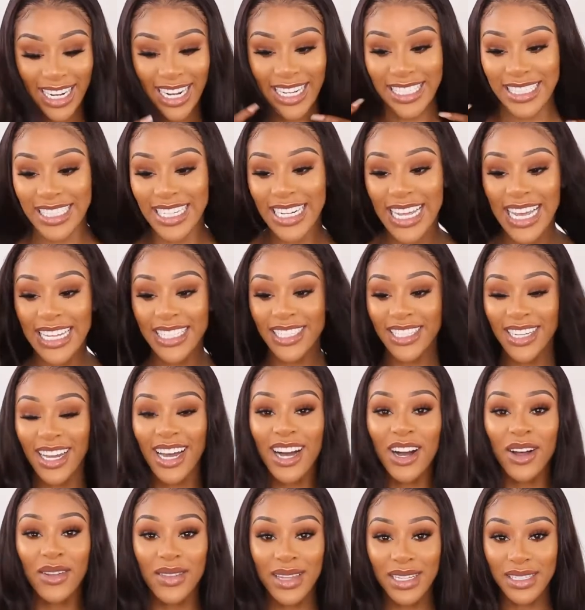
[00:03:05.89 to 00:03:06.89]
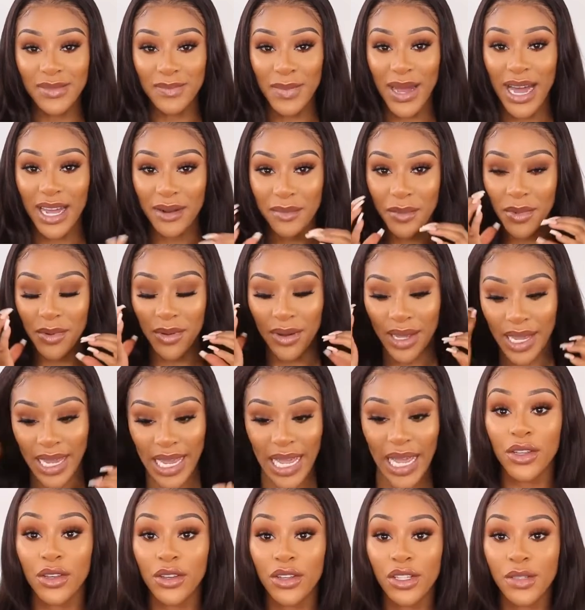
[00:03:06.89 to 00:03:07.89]
Okay, so let's curl this bad
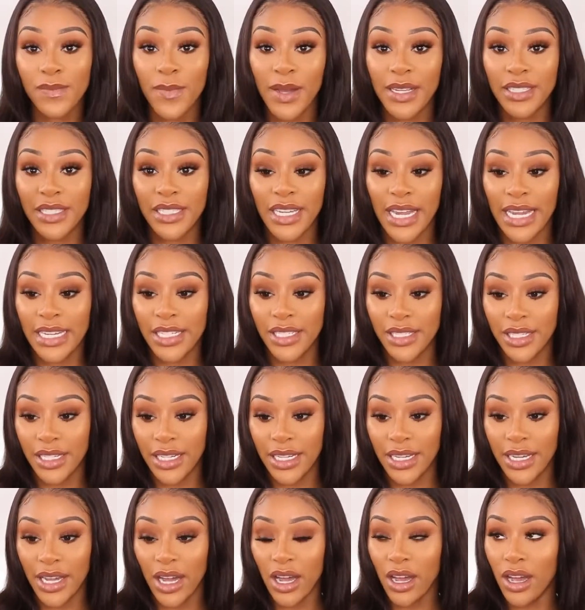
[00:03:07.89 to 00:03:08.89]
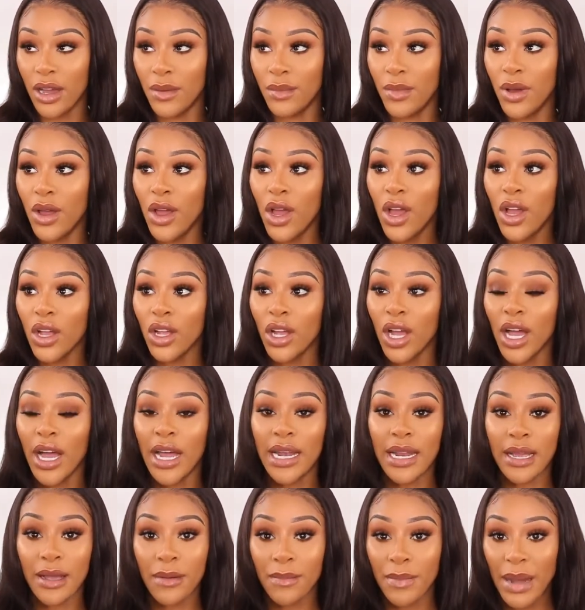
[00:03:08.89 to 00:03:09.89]
boy. Use my GHD um,
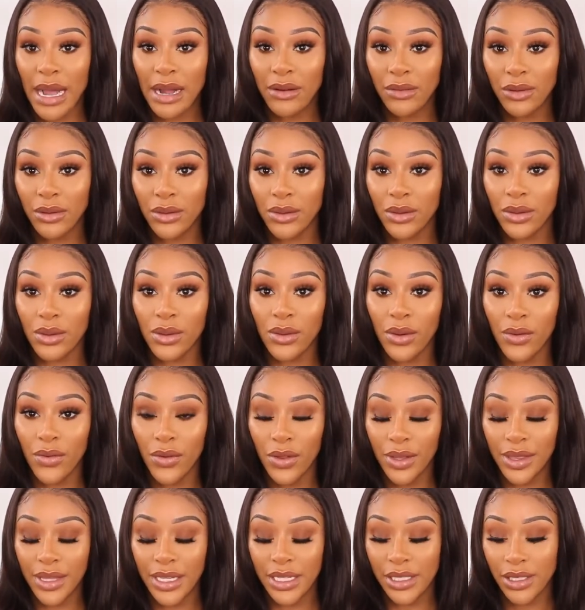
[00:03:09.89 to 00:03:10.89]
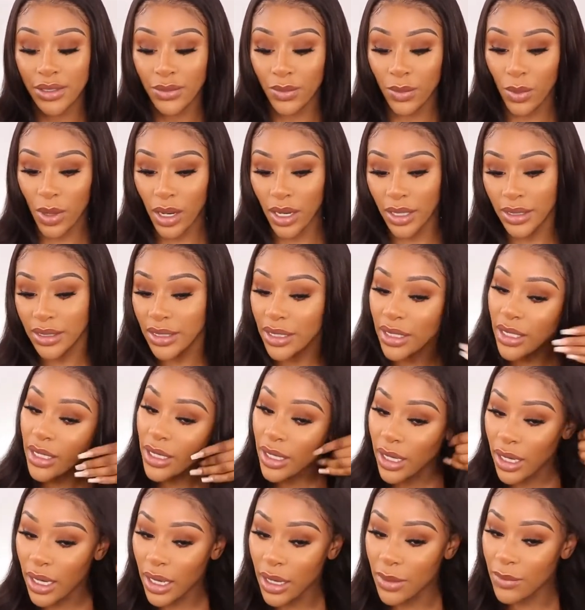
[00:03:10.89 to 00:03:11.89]
curling barrel for this one.
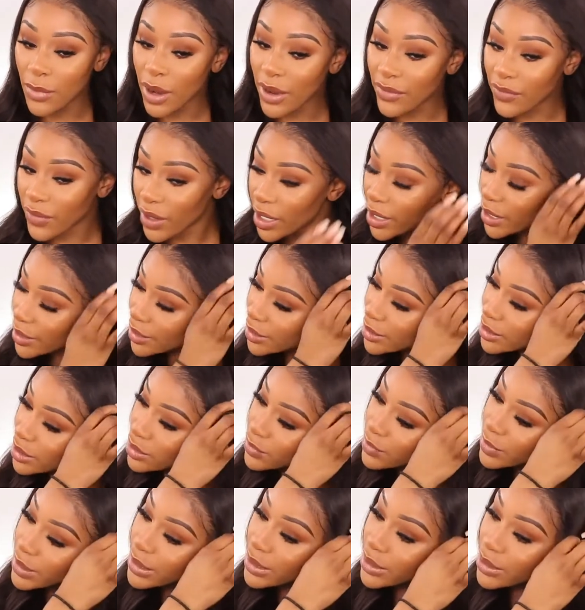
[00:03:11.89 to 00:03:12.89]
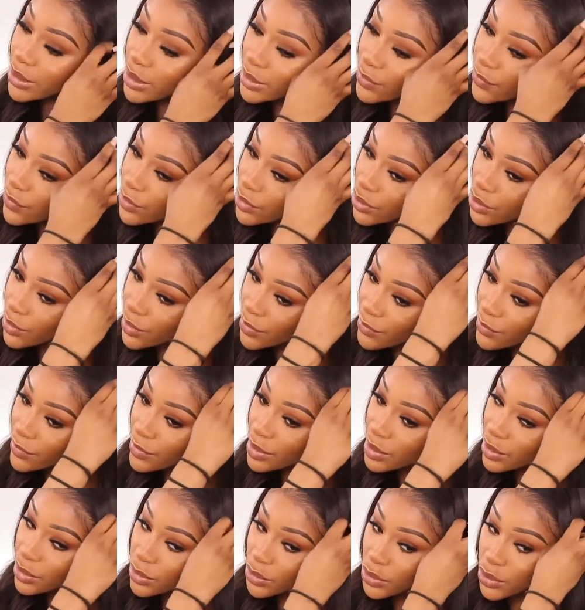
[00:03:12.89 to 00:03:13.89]
Um, I find that like, this is really good for
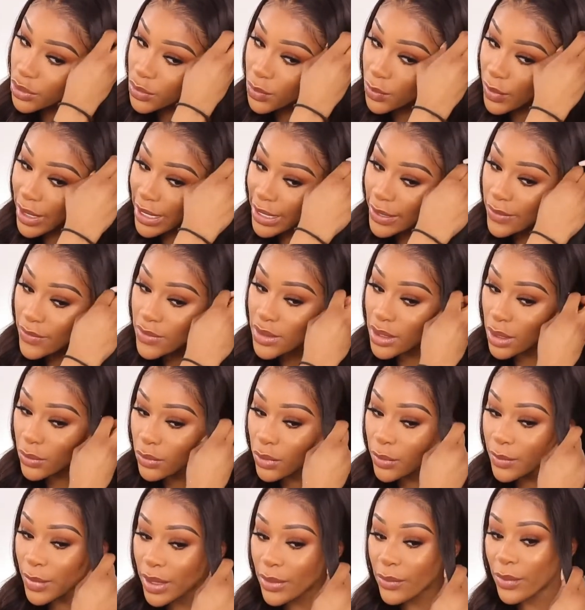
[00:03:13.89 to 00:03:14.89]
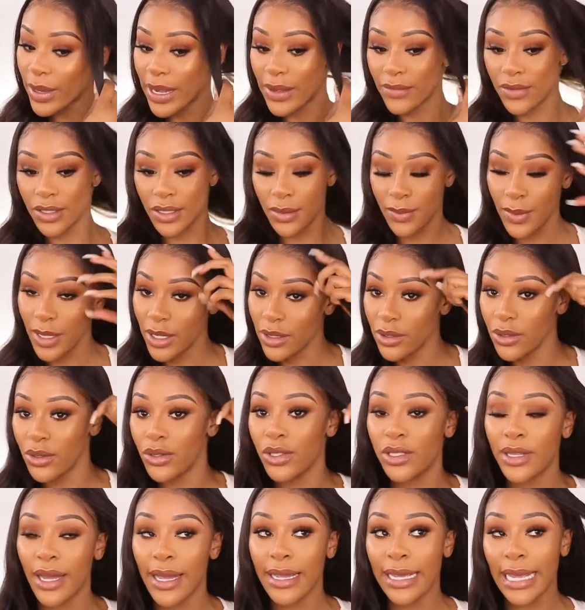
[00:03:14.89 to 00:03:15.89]
doing loose waves. I want my waves to be
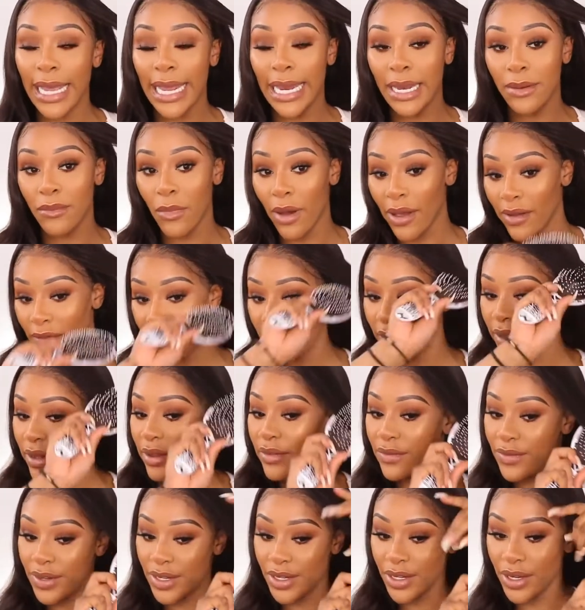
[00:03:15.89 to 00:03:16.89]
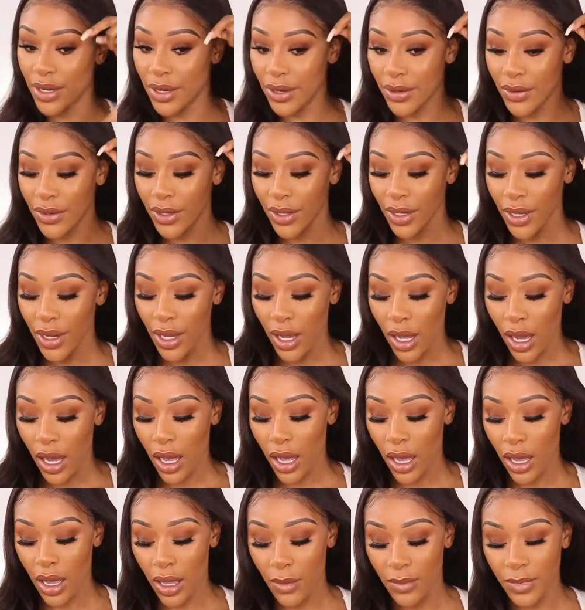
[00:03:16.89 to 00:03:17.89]
loose like in my filler video
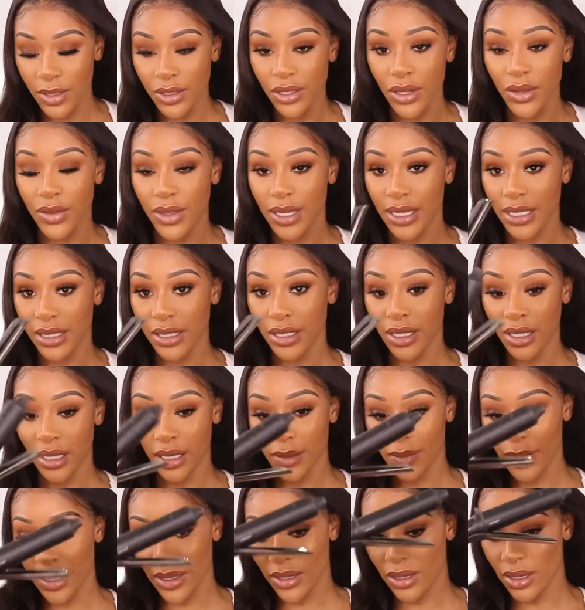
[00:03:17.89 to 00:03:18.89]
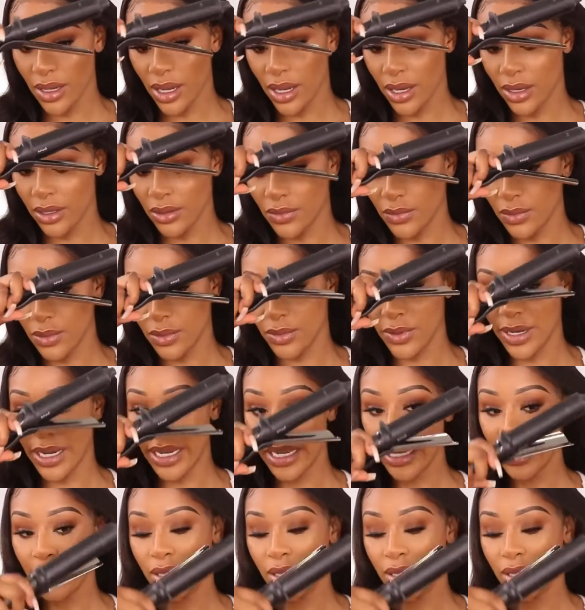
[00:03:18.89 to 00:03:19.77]
um, so these are going to be the curls for